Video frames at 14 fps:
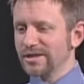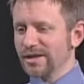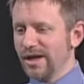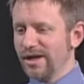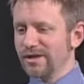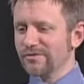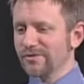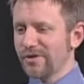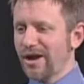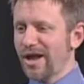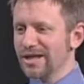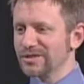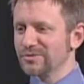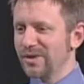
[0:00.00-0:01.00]
in a kind of
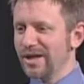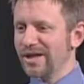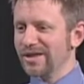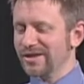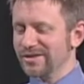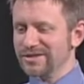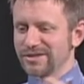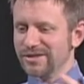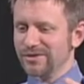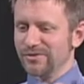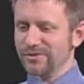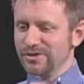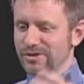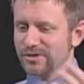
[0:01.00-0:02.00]
crass way that it's,
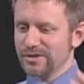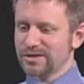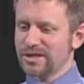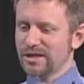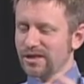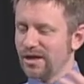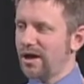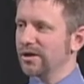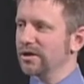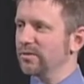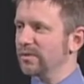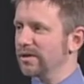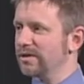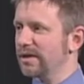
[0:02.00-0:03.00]
it said the
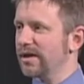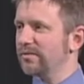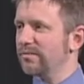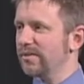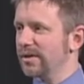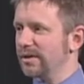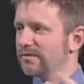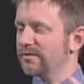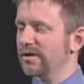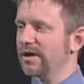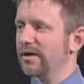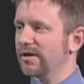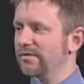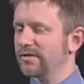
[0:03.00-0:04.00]
argument that being
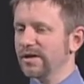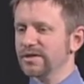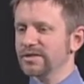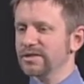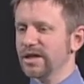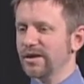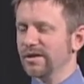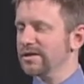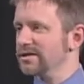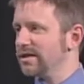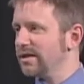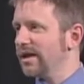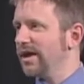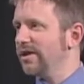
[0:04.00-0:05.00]
a vegetarian is
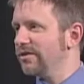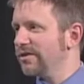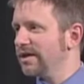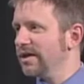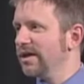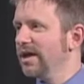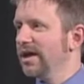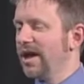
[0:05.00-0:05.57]
unhealthy,